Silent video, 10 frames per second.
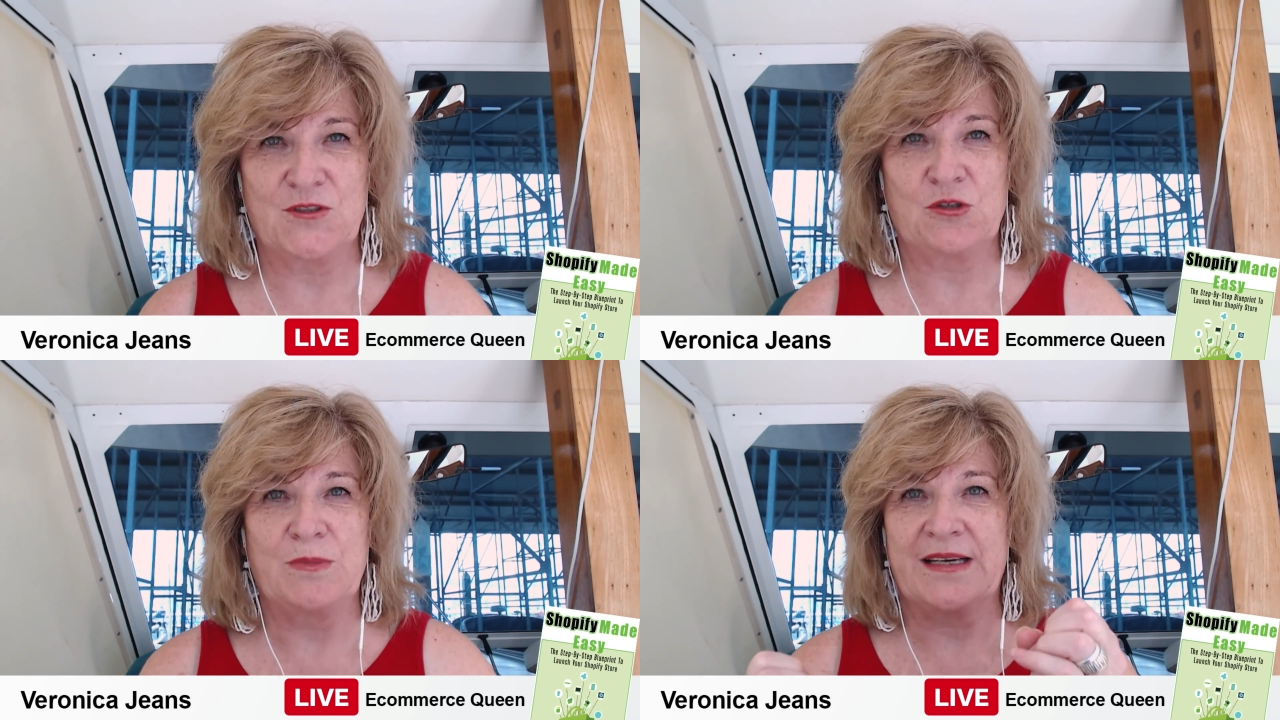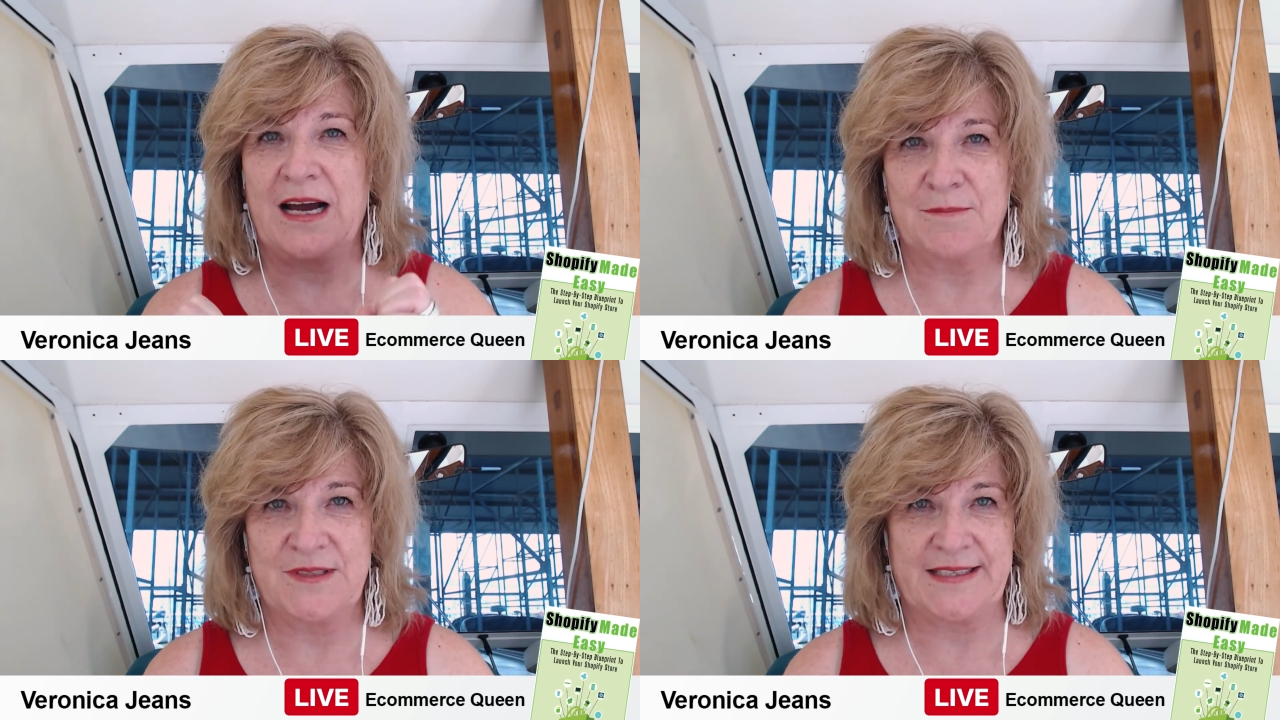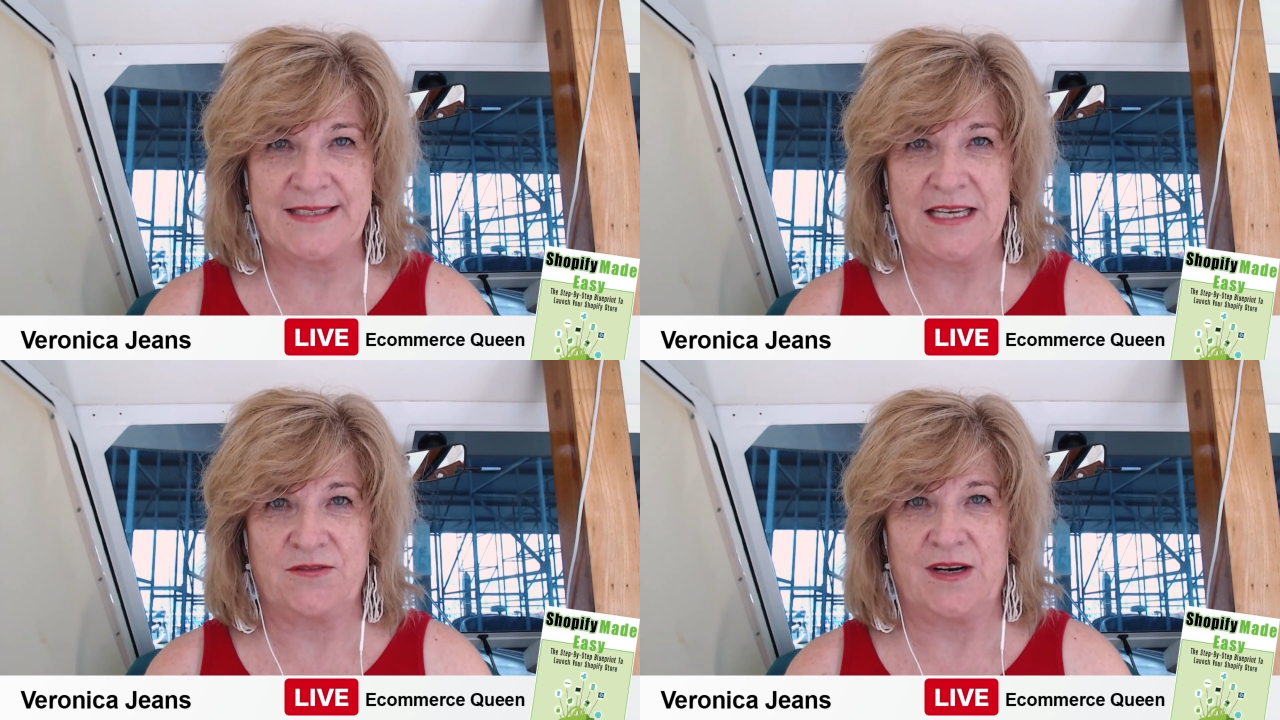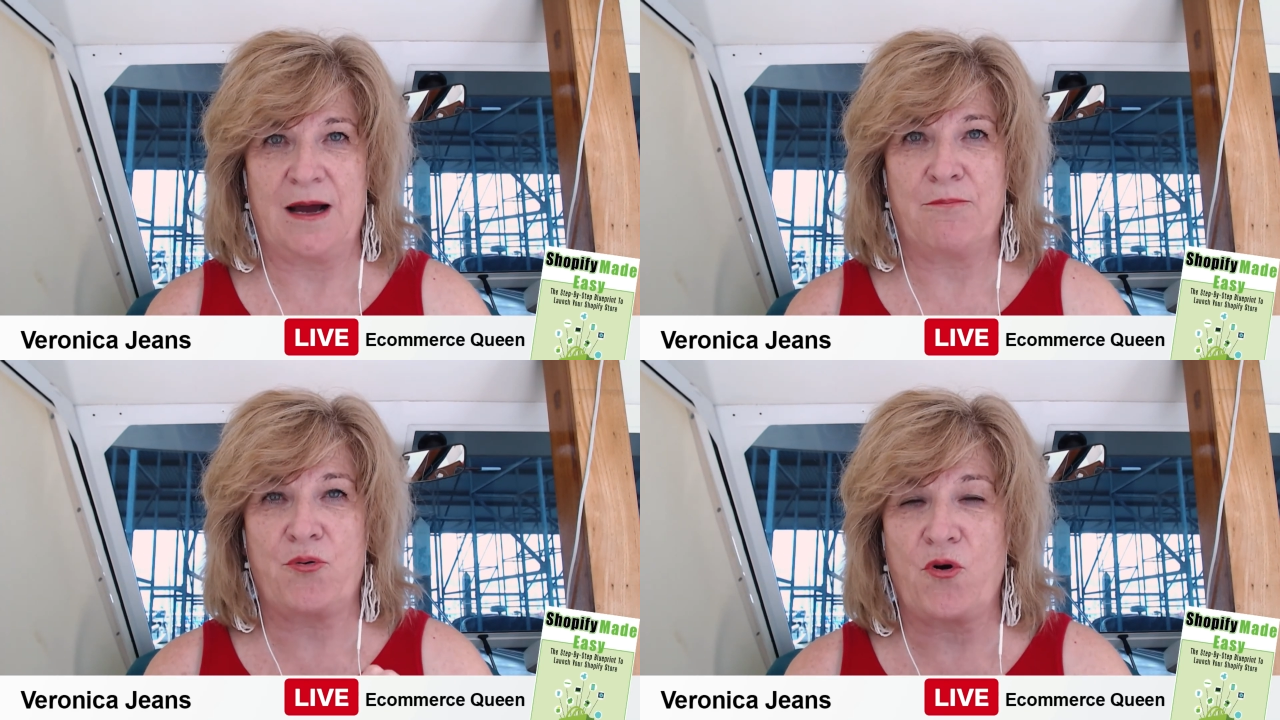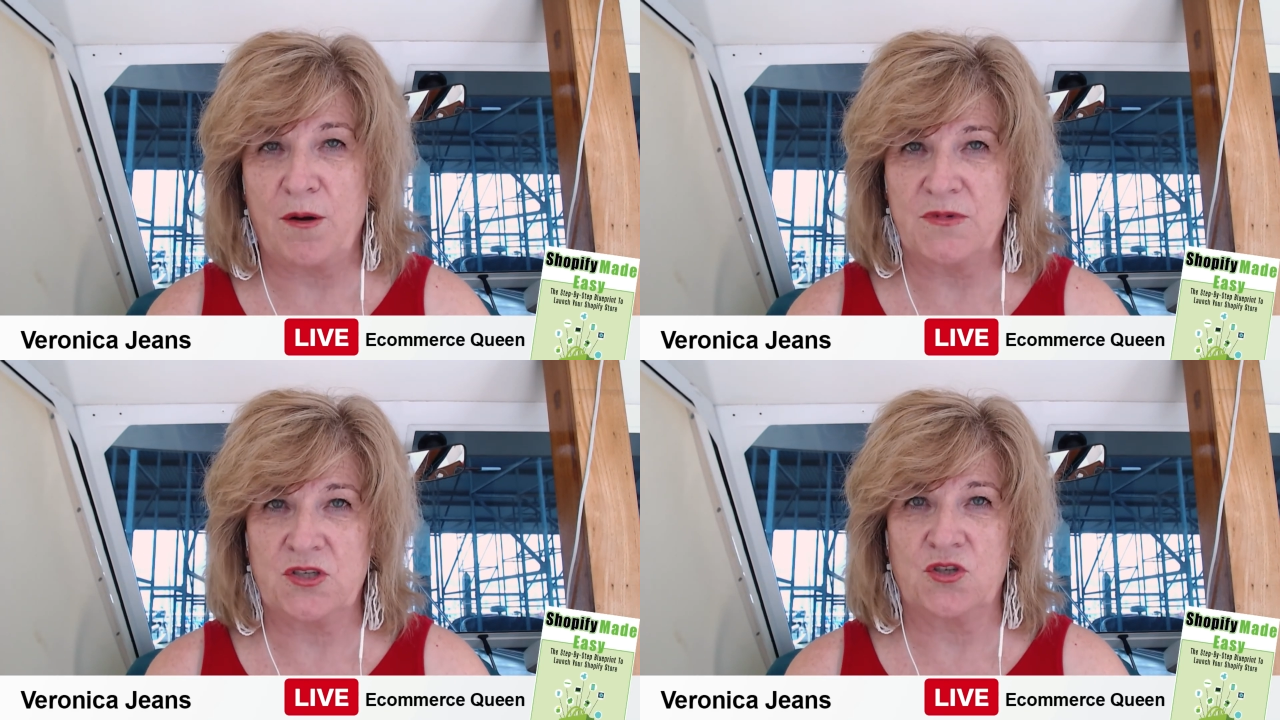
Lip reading: to become successful. I promise